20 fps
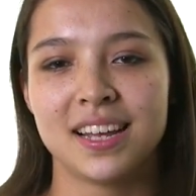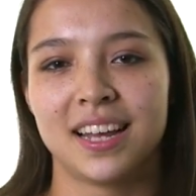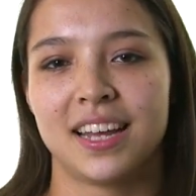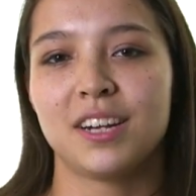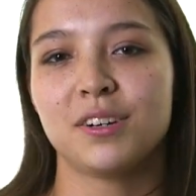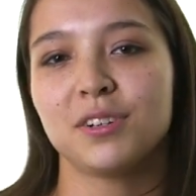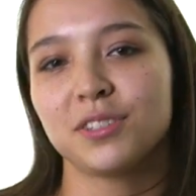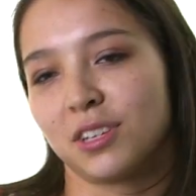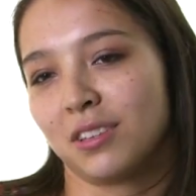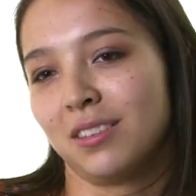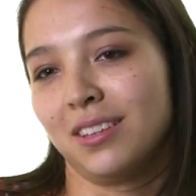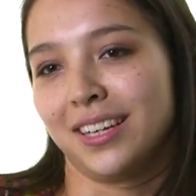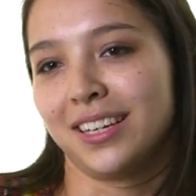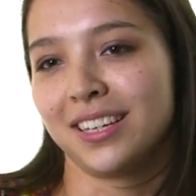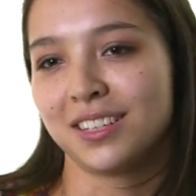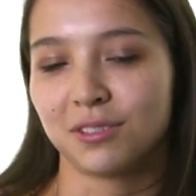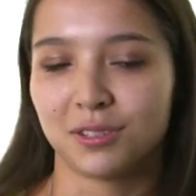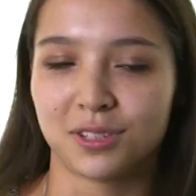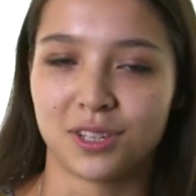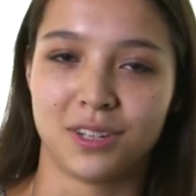And I also
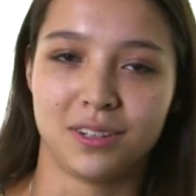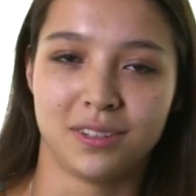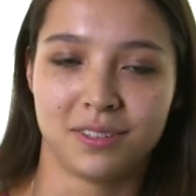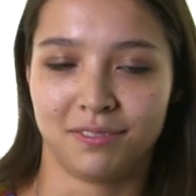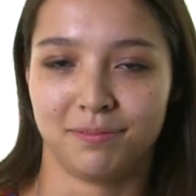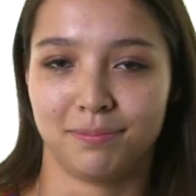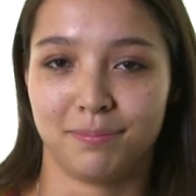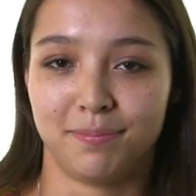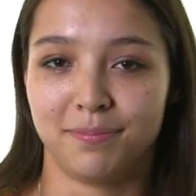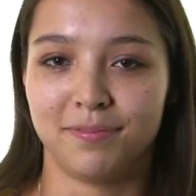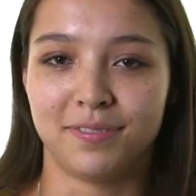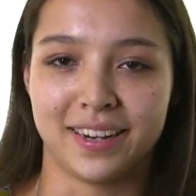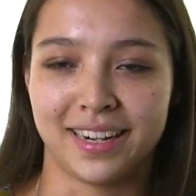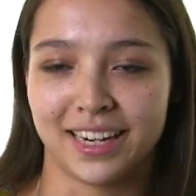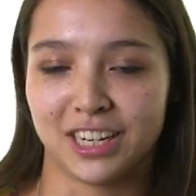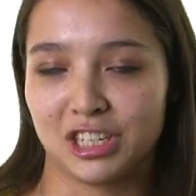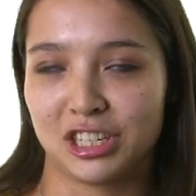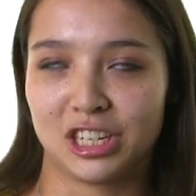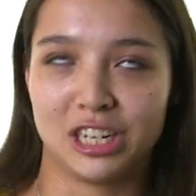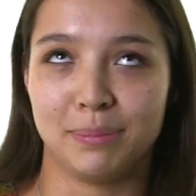think it's also
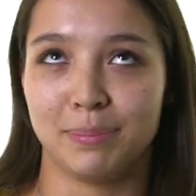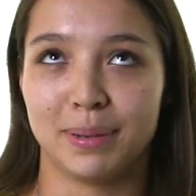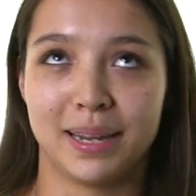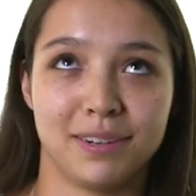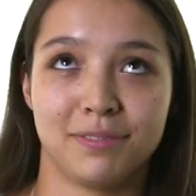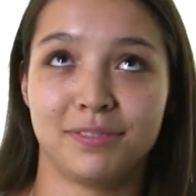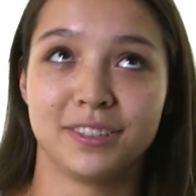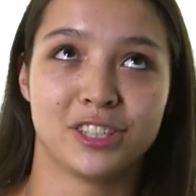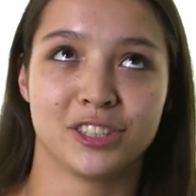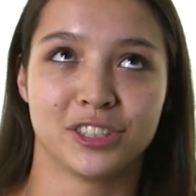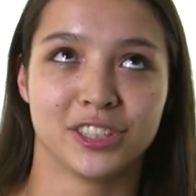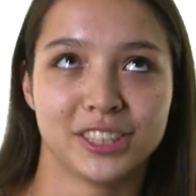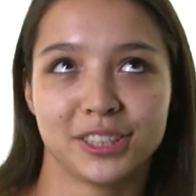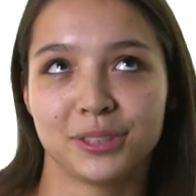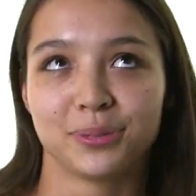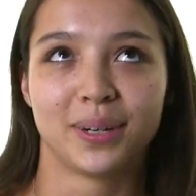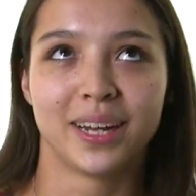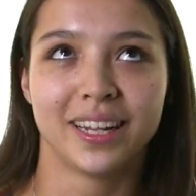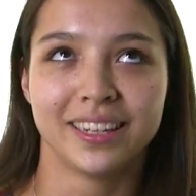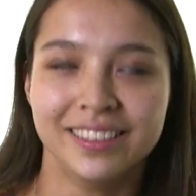financially beneficial
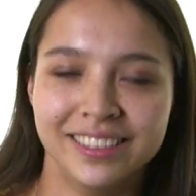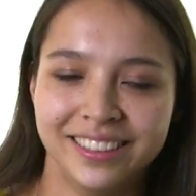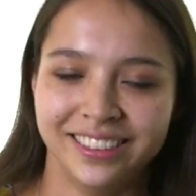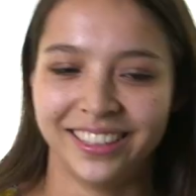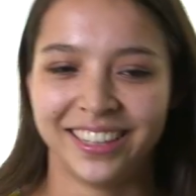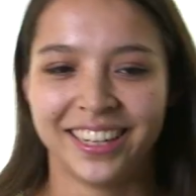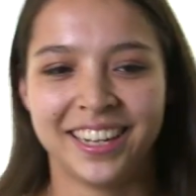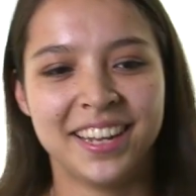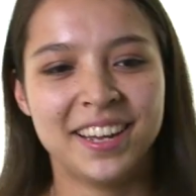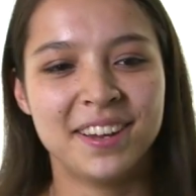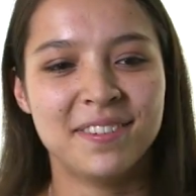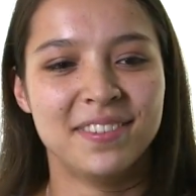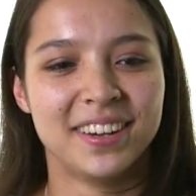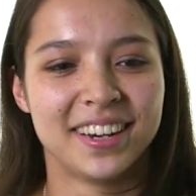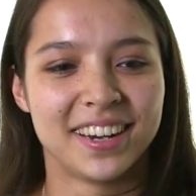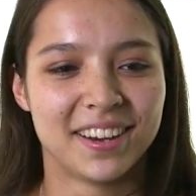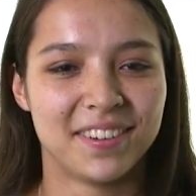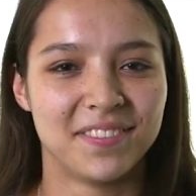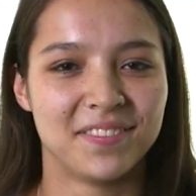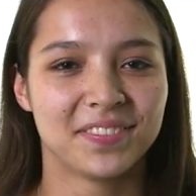as well.
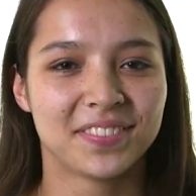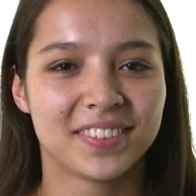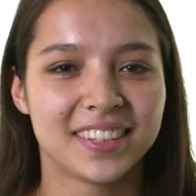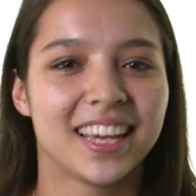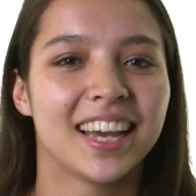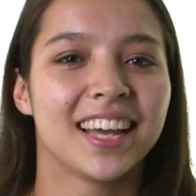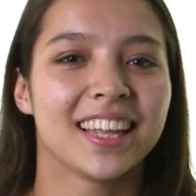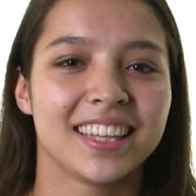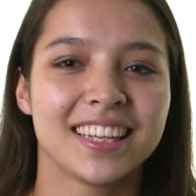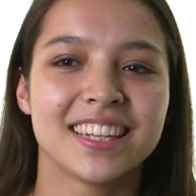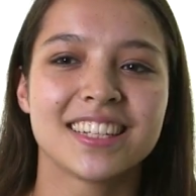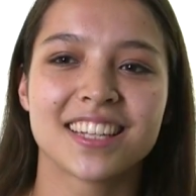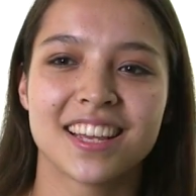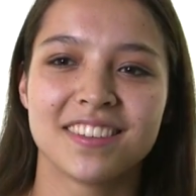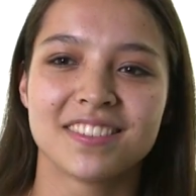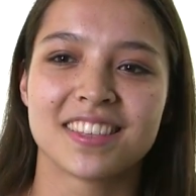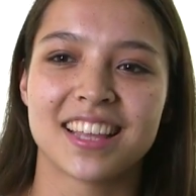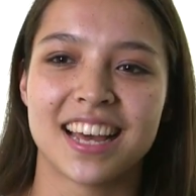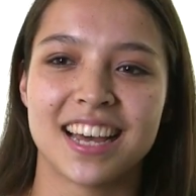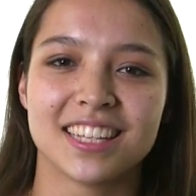But yeah, I think in
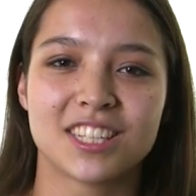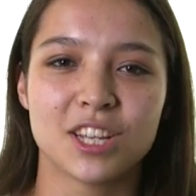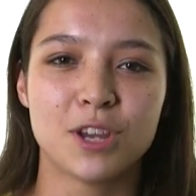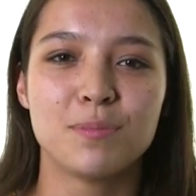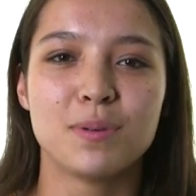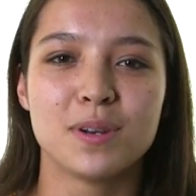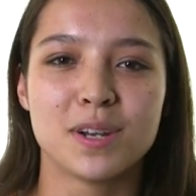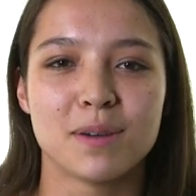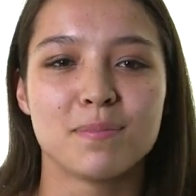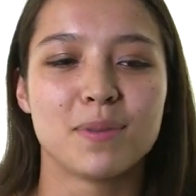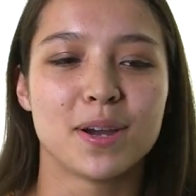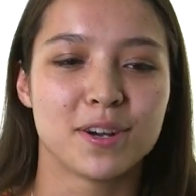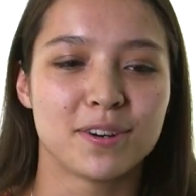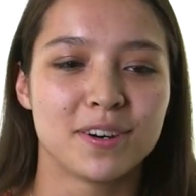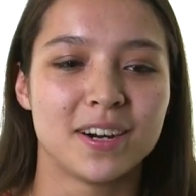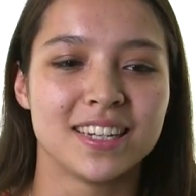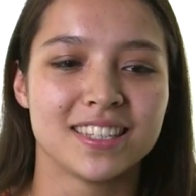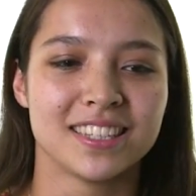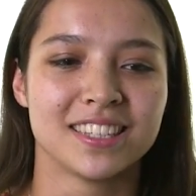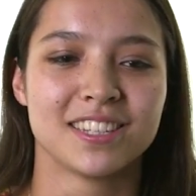terms of that, it's opened up my
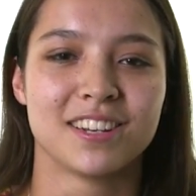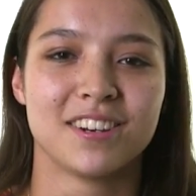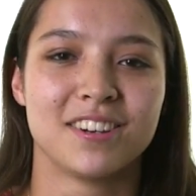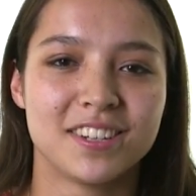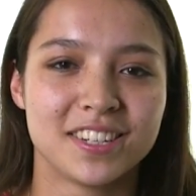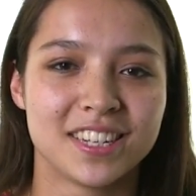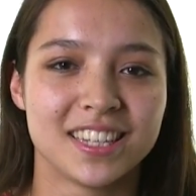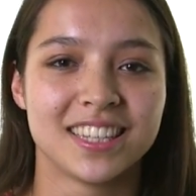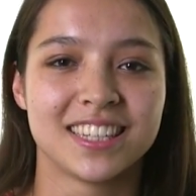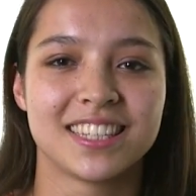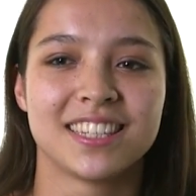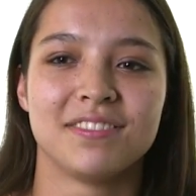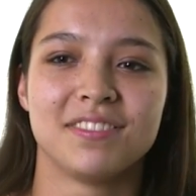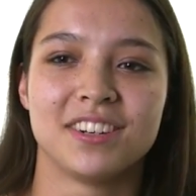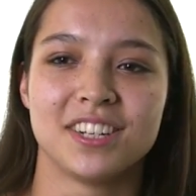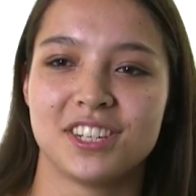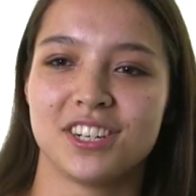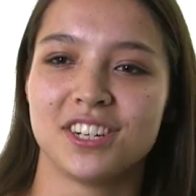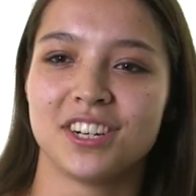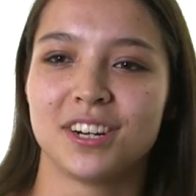horizons a lot into the
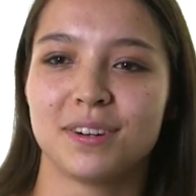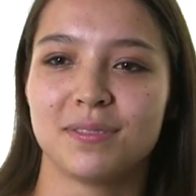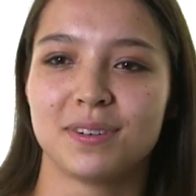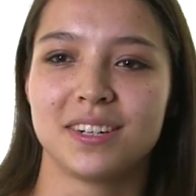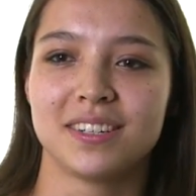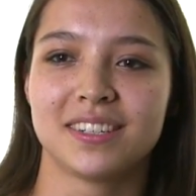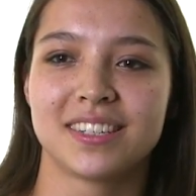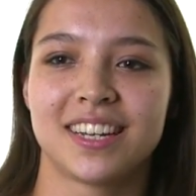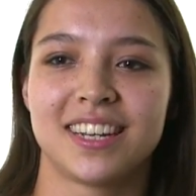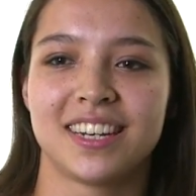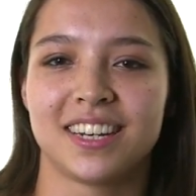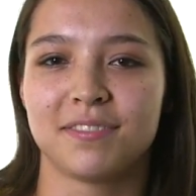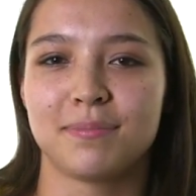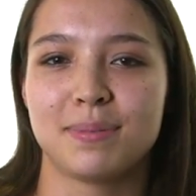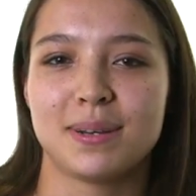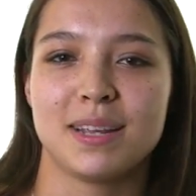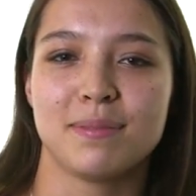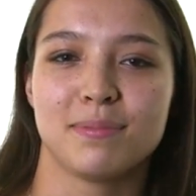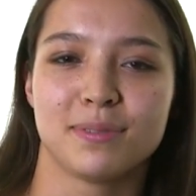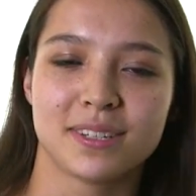civil engineering world, and I've
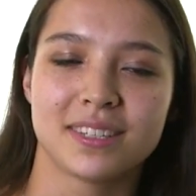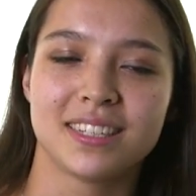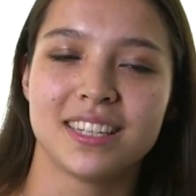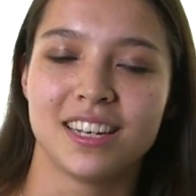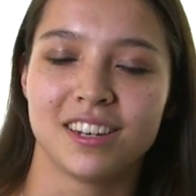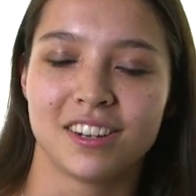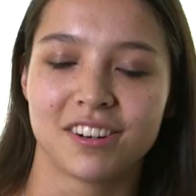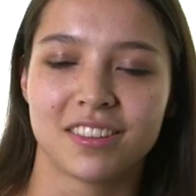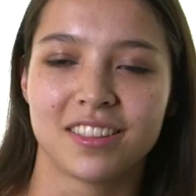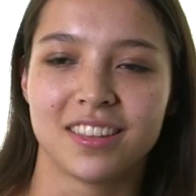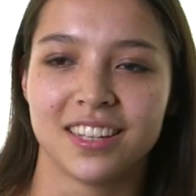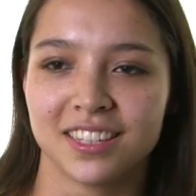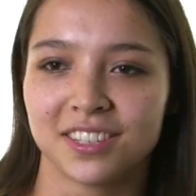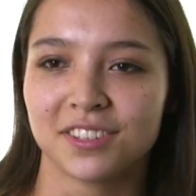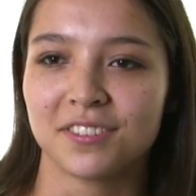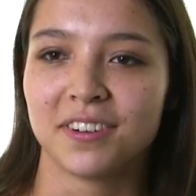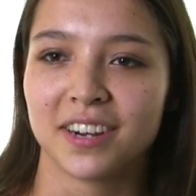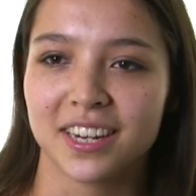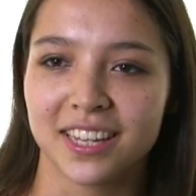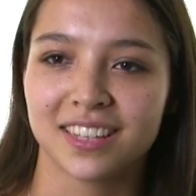been able to see a lot of
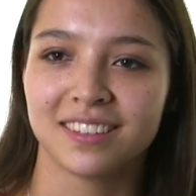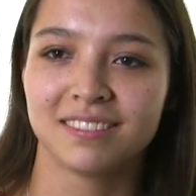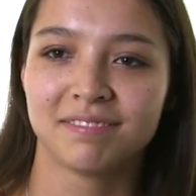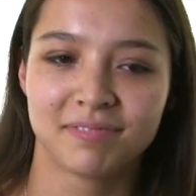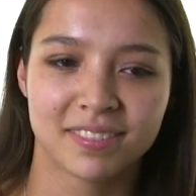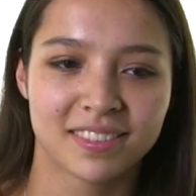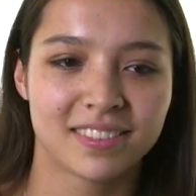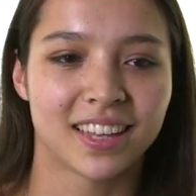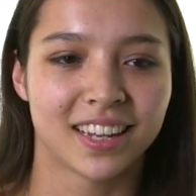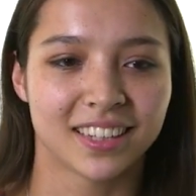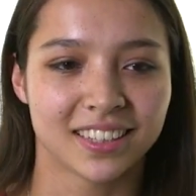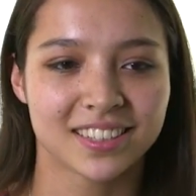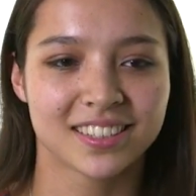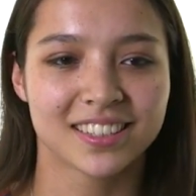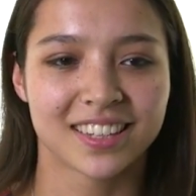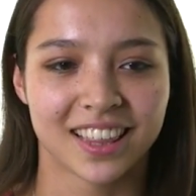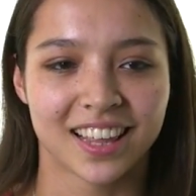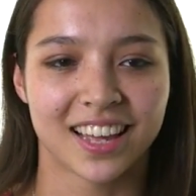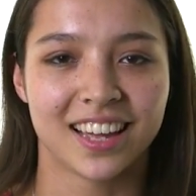things already thanks to